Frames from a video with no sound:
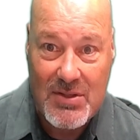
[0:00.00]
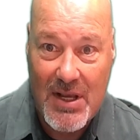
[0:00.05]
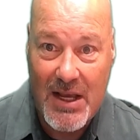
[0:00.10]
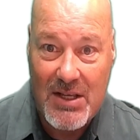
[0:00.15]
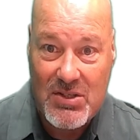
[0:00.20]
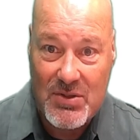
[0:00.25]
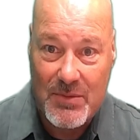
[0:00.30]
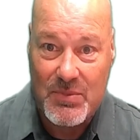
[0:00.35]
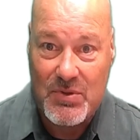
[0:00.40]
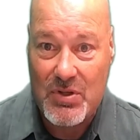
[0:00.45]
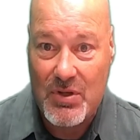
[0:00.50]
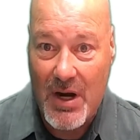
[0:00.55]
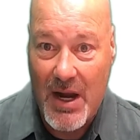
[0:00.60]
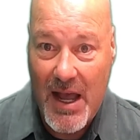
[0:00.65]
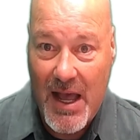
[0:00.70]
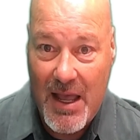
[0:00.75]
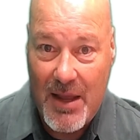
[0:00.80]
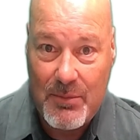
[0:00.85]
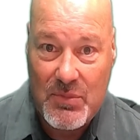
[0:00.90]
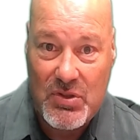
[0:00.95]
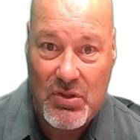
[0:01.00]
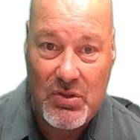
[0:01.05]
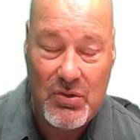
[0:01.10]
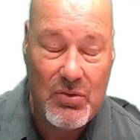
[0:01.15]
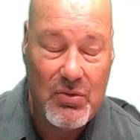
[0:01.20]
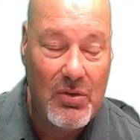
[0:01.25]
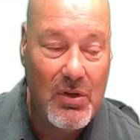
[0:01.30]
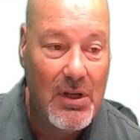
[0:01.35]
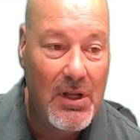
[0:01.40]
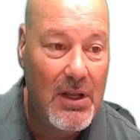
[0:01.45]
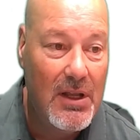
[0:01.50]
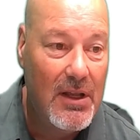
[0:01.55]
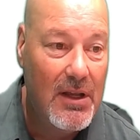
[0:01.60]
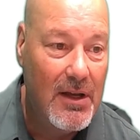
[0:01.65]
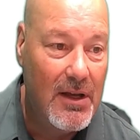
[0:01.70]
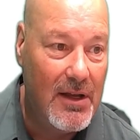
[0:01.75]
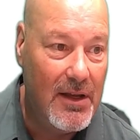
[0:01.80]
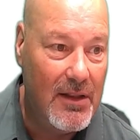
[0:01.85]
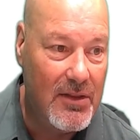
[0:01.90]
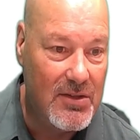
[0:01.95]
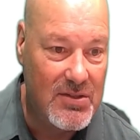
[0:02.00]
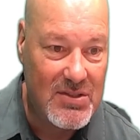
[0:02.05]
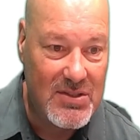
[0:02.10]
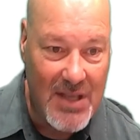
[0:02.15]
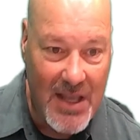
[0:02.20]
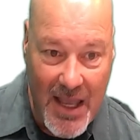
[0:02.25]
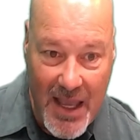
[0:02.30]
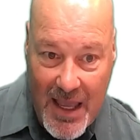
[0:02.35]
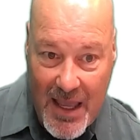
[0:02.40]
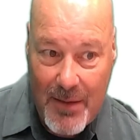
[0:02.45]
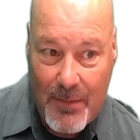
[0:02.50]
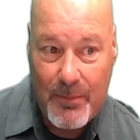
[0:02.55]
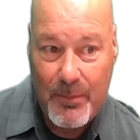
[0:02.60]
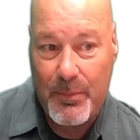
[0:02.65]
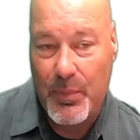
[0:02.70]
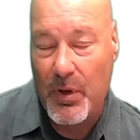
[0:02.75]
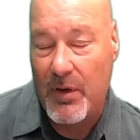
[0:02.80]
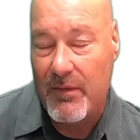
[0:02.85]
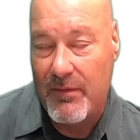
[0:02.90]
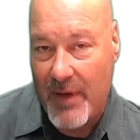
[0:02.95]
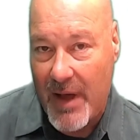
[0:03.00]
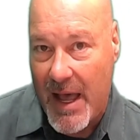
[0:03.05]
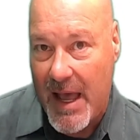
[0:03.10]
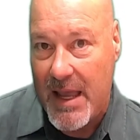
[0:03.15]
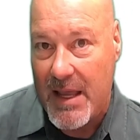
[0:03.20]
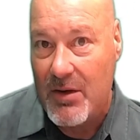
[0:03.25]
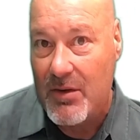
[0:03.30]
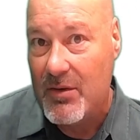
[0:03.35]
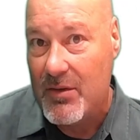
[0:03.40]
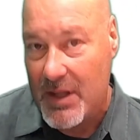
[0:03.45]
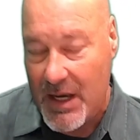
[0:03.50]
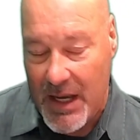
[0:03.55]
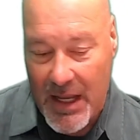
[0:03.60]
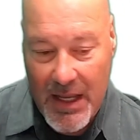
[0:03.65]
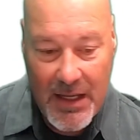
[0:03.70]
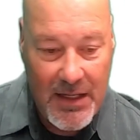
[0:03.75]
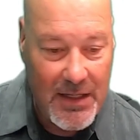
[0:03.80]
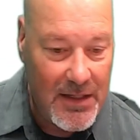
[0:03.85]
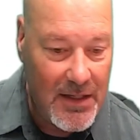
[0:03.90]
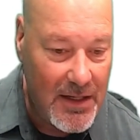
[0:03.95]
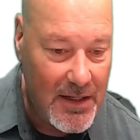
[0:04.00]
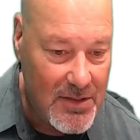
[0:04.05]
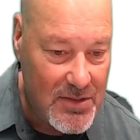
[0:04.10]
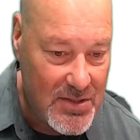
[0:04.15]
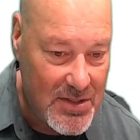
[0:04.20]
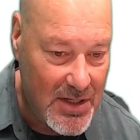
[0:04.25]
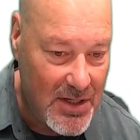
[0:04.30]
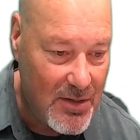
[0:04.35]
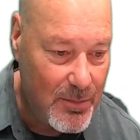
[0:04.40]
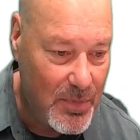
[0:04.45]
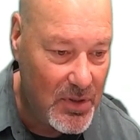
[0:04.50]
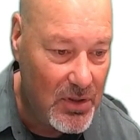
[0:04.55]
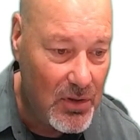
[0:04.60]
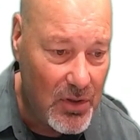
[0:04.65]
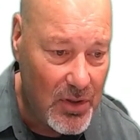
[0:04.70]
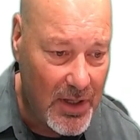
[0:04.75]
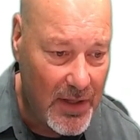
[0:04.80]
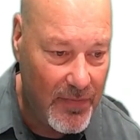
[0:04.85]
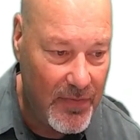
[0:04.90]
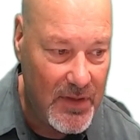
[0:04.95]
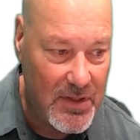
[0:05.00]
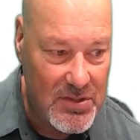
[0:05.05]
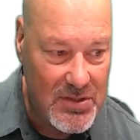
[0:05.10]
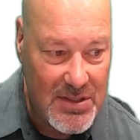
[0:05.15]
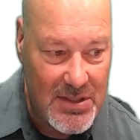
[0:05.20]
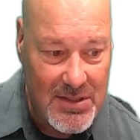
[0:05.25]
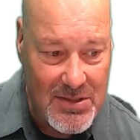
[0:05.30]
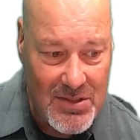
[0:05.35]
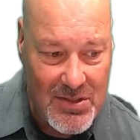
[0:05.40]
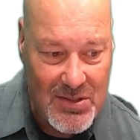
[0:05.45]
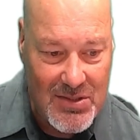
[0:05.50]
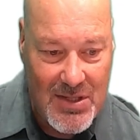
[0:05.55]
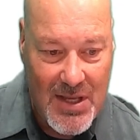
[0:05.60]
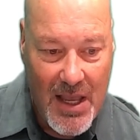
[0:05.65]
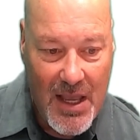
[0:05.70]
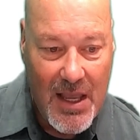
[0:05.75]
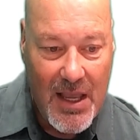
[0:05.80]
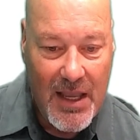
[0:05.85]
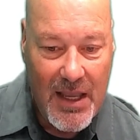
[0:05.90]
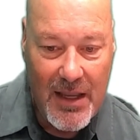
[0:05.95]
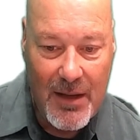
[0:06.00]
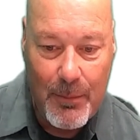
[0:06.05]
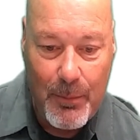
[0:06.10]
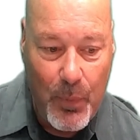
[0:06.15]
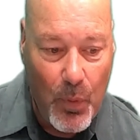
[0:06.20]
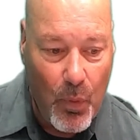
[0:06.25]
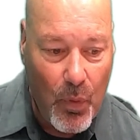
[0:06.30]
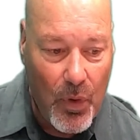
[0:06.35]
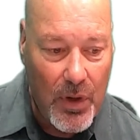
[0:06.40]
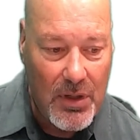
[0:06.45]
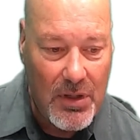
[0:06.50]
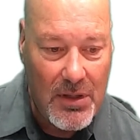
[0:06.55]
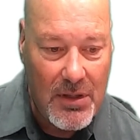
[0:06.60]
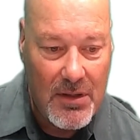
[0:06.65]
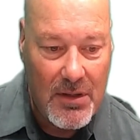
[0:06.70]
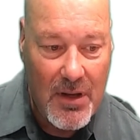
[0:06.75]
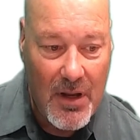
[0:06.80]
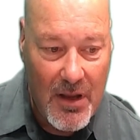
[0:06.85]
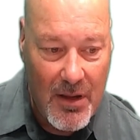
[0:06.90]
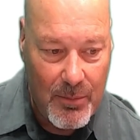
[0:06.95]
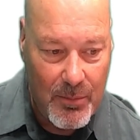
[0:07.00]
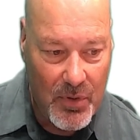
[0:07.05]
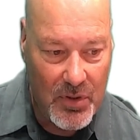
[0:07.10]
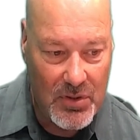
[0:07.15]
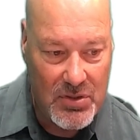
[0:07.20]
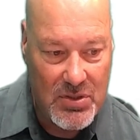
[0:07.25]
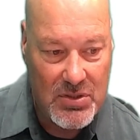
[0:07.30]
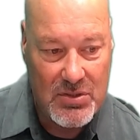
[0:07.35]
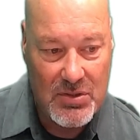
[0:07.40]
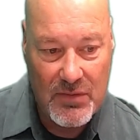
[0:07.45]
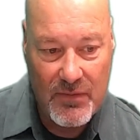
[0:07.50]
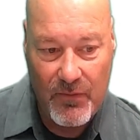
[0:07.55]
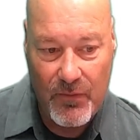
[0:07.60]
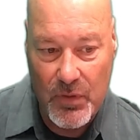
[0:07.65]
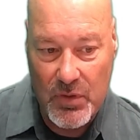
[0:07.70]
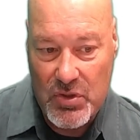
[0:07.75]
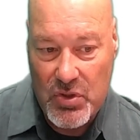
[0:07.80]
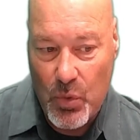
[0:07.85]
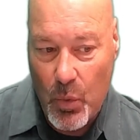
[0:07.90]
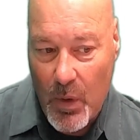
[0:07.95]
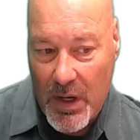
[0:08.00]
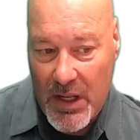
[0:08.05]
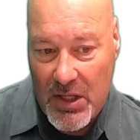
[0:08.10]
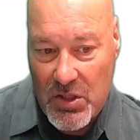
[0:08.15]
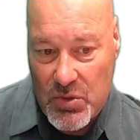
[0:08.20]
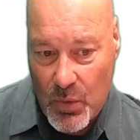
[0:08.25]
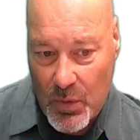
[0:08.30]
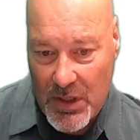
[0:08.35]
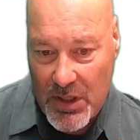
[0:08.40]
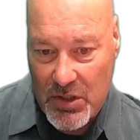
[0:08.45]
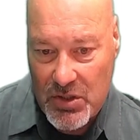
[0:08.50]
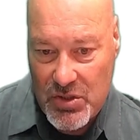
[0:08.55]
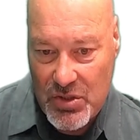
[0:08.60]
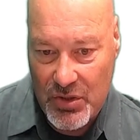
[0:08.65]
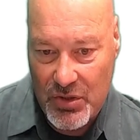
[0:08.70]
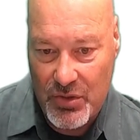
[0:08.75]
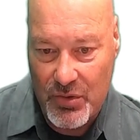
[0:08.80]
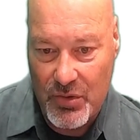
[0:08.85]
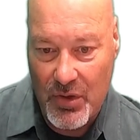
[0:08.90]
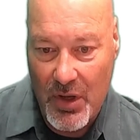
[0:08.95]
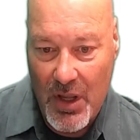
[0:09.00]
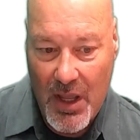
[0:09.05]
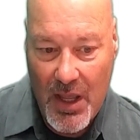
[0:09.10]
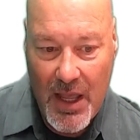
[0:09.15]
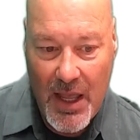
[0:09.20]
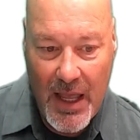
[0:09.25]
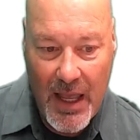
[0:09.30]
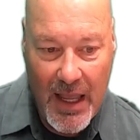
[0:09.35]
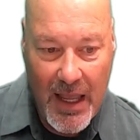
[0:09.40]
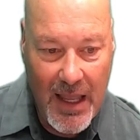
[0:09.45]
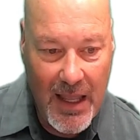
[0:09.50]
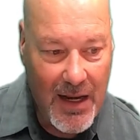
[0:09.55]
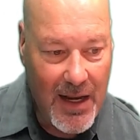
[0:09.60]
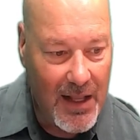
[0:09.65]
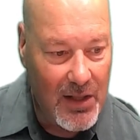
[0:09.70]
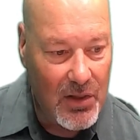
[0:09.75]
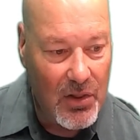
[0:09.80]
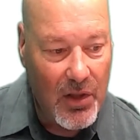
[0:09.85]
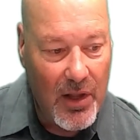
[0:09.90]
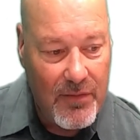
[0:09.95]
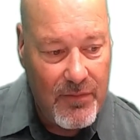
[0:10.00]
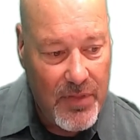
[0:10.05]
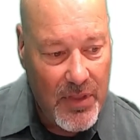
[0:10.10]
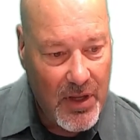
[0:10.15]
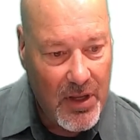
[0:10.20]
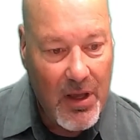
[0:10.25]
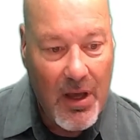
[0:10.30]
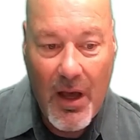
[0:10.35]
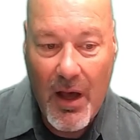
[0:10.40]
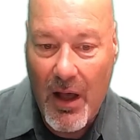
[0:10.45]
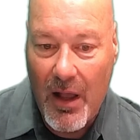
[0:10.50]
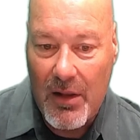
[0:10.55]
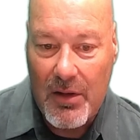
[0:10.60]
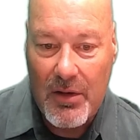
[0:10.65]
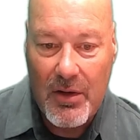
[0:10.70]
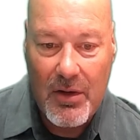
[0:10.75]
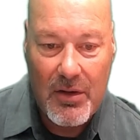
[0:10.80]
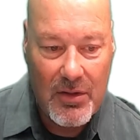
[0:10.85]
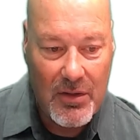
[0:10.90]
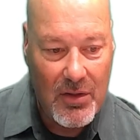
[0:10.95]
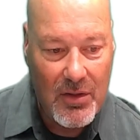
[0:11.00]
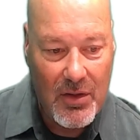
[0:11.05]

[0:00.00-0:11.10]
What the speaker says: I subscribe to the same provider that Andy does here, but look at this. This is important numbers for 2022, and I love the color.